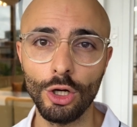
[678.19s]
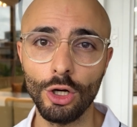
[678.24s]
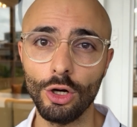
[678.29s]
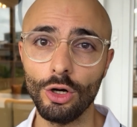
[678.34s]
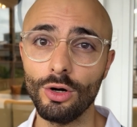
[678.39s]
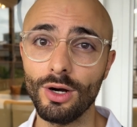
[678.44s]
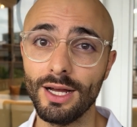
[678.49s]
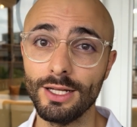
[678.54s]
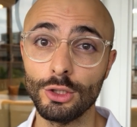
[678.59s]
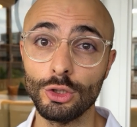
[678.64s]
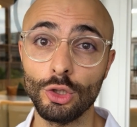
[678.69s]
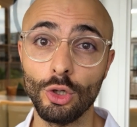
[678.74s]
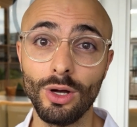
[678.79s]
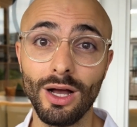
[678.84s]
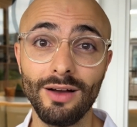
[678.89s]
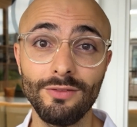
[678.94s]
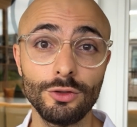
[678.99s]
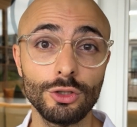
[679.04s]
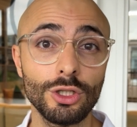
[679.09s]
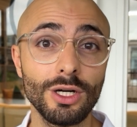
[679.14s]
All right, so
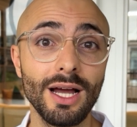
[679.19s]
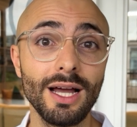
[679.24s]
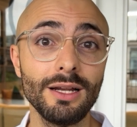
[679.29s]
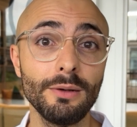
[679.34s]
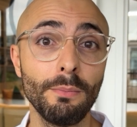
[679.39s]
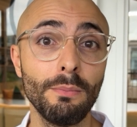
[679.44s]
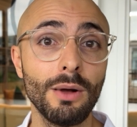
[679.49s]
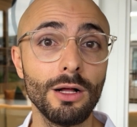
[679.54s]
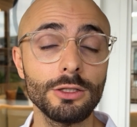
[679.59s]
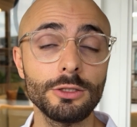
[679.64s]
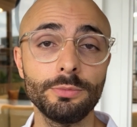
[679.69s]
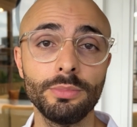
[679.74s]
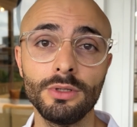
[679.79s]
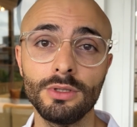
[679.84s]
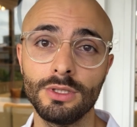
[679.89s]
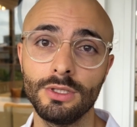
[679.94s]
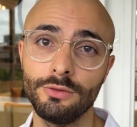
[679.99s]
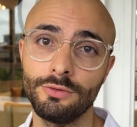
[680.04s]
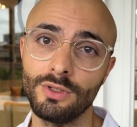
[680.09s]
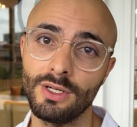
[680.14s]
I've tried multiple
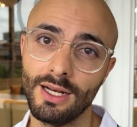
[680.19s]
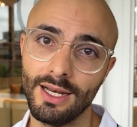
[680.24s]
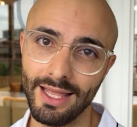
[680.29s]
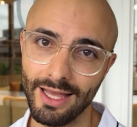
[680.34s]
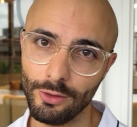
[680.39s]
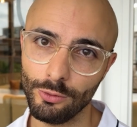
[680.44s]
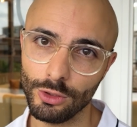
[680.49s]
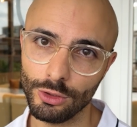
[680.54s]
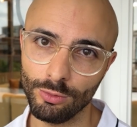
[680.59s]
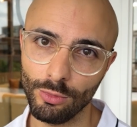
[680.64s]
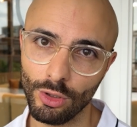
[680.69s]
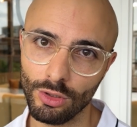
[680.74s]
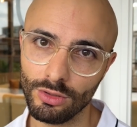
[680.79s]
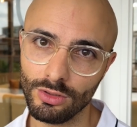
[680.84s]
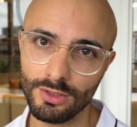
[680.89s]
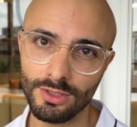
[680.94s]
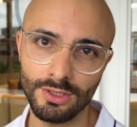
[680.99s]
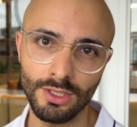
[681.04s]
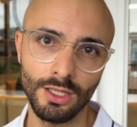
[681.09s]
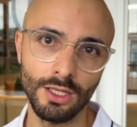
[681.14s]
different language
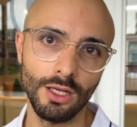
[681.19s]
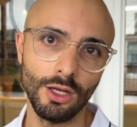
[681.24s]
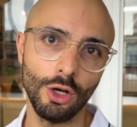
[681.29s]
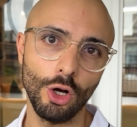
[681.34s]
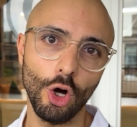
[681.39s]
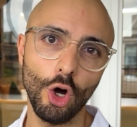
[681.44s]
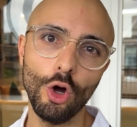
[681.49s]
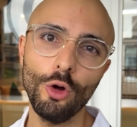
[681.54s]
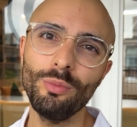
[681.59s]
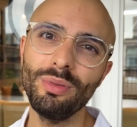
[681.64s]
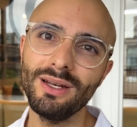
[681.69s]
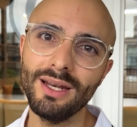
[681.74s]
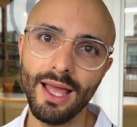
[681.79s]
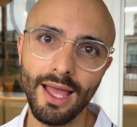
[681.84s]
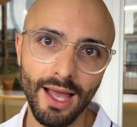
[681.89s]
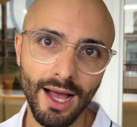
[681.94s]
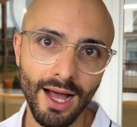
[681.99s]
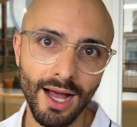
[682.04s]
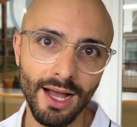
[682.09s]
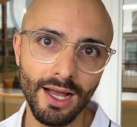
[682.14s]
models.
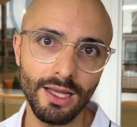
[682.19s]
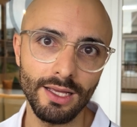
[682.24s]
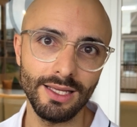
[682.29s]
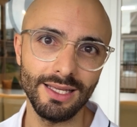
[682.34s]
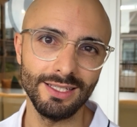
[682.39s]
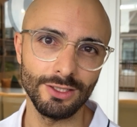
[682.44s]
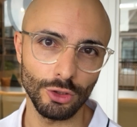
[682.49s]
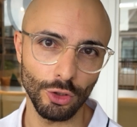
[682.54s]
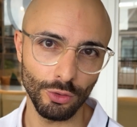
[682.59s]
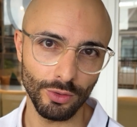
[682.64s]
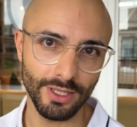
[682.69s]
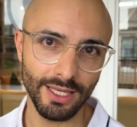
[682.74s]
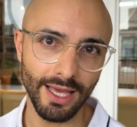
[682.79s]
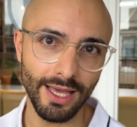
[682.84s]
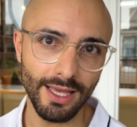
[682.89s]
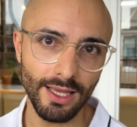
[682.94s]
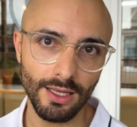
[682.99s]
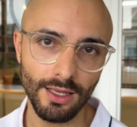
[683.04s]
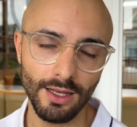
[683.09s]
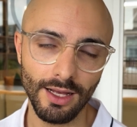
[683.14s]
OpenAI is
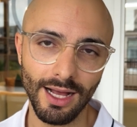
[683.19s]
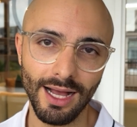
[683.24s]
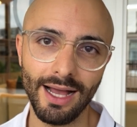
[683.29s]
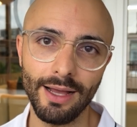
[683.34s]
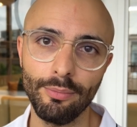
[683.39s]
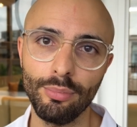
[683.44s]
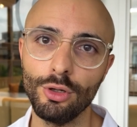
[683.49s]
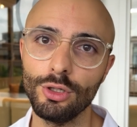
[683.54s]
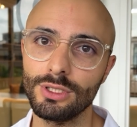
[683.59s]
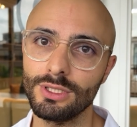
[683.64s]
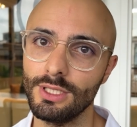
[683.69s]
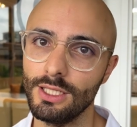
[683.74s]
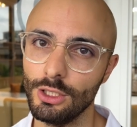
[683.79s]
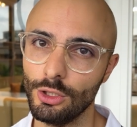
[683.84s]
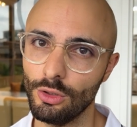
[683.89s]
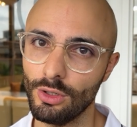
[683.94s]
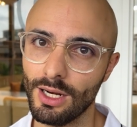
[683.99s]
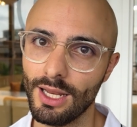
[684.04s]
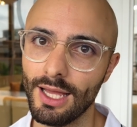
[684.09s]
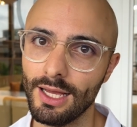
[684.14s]
okay. I personally
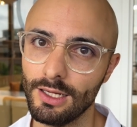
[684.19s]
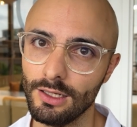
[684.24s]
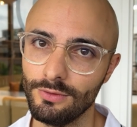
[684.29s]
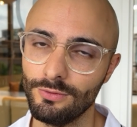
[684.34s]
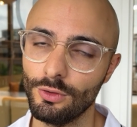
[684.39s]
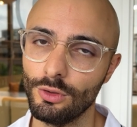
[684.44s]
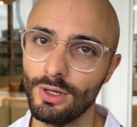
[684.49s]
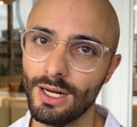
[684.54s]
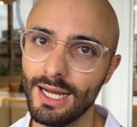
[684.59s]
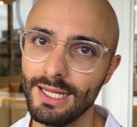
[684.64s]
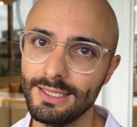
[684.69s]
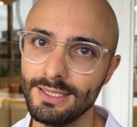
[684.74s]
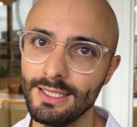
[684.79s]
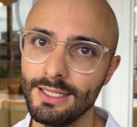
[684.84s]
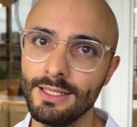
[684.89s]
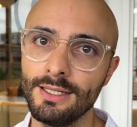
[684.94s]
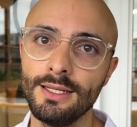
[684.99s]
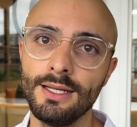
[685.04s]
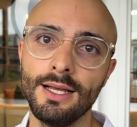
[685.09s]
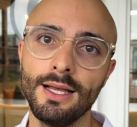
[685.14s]
don't like it for
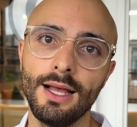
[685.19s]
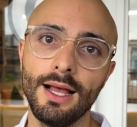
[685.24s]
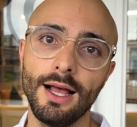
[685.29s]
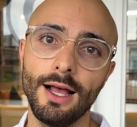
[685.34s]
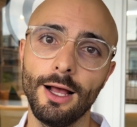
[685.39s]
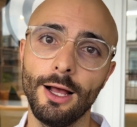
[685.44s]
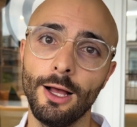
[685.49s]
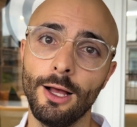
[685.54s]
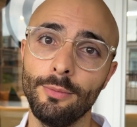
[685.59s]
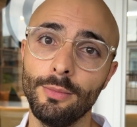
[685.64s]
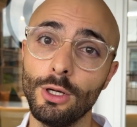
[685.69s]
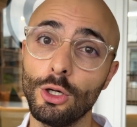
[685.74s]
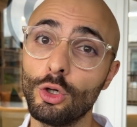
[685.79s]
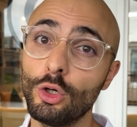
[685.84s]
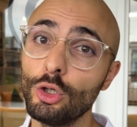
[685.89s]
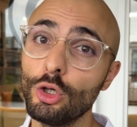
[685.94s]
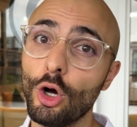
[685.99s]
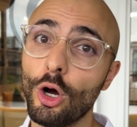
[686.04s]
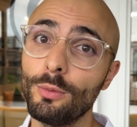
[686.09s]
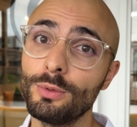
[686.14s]
writing. A
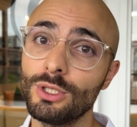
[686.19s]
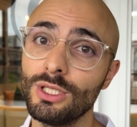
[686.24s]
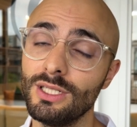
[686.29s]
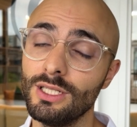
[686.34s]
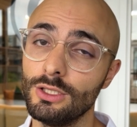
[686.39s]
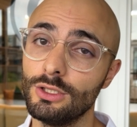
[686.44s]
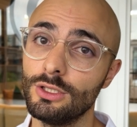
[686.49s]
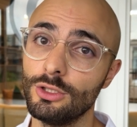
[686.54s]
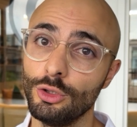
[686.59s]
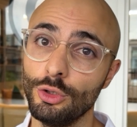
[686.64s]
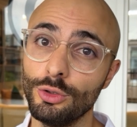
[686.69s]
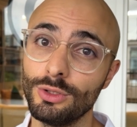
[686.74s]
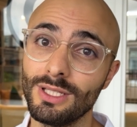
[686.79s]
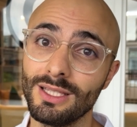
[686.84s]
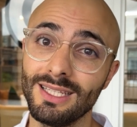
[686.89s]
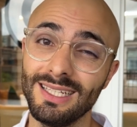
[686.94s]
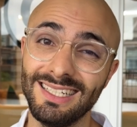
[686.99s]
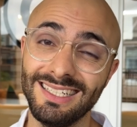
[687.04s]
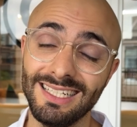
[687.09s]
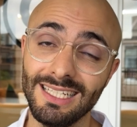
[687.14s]
good option is using
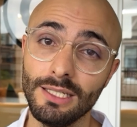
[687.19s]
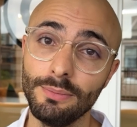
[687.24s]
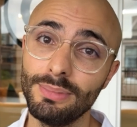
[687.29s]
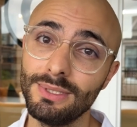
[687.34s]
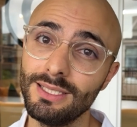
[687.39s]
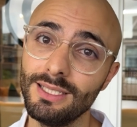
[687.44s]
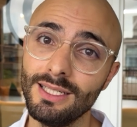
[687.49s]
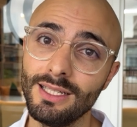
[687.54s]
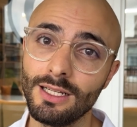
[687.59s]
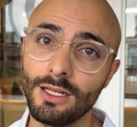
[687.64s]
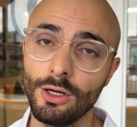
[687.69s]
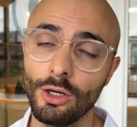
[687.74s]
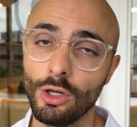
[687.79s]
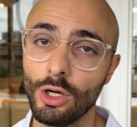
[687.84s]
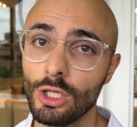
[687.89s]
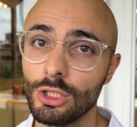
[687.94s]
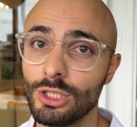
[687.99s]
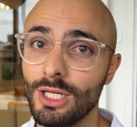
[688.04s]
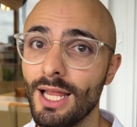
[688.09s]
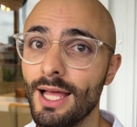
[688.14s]
the DeepSeek
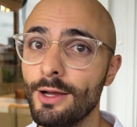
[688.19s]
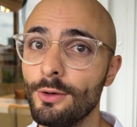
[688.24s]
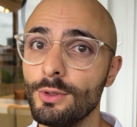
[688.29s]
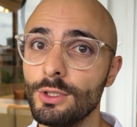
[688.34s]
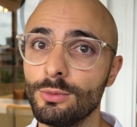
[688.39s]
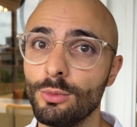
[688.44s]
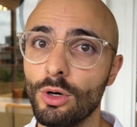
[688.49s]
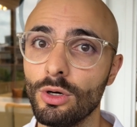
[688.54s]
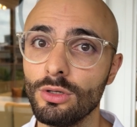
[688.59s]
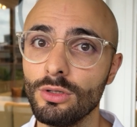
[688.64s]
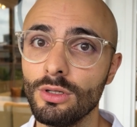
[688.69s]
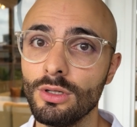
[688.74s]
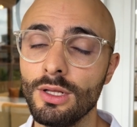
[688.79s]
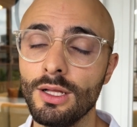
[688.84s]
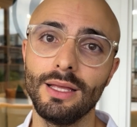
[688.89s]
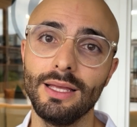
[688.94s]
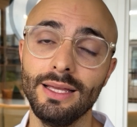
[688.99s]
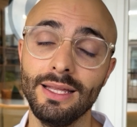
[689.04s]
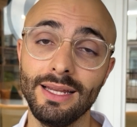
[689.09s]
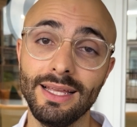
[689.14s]
large language model.
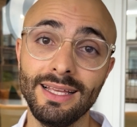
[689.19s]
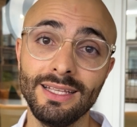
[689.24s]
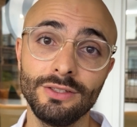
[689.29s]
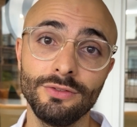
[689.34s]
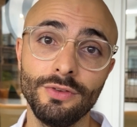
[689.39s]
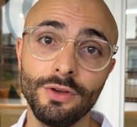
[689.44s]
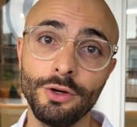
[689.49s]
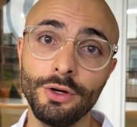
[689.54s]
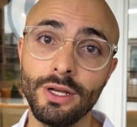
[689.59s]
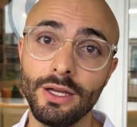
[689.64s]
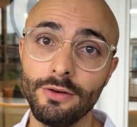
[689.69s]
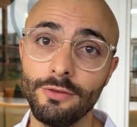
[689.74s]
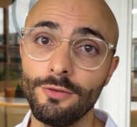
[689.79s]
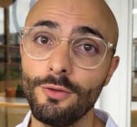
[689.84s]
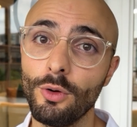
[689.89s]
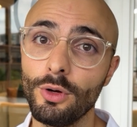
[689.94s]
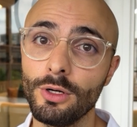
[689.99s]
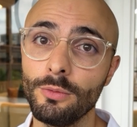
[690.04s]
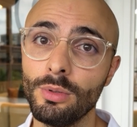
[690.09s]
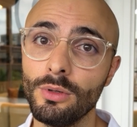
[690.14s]
It is very
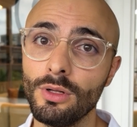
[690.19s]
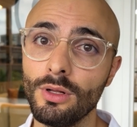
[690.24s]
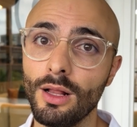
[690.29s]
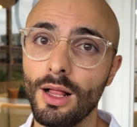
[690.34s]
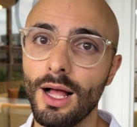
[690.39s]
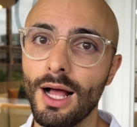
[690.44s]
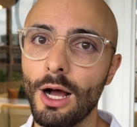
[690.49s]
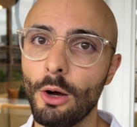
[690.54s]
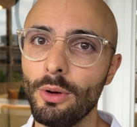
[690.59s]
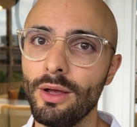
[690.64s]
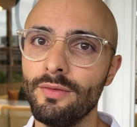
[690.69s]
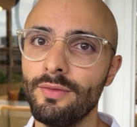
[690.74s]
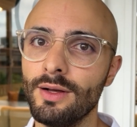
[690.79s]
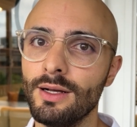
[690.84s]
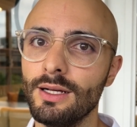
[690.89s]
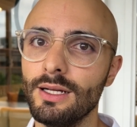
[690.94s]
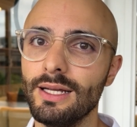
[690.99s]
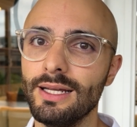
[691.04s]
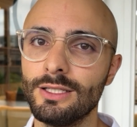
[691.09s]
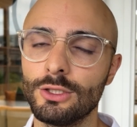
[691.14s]
affordable.
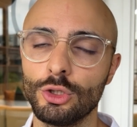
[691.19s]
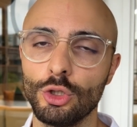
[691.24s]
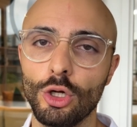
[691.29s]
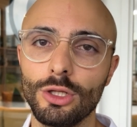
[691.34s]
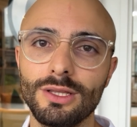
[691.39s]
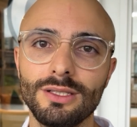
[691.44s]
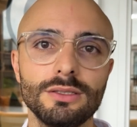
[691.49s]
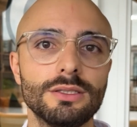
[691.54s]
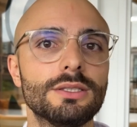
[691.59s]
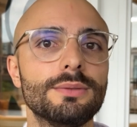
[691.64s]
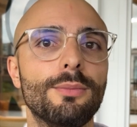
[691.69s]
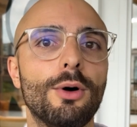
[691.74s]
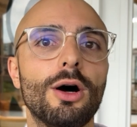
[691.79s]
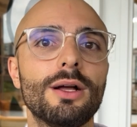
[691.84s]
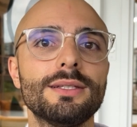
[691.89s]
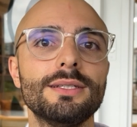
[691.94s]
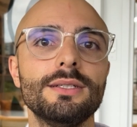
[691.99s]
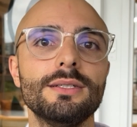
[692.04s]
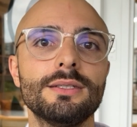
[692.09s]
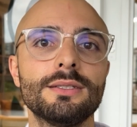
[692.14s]
However, it's not the
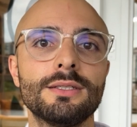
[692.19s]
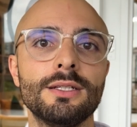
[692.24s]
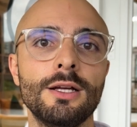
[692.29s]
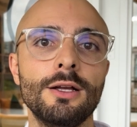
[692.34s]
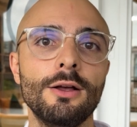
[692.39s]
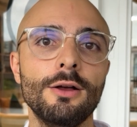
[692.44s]
smartest.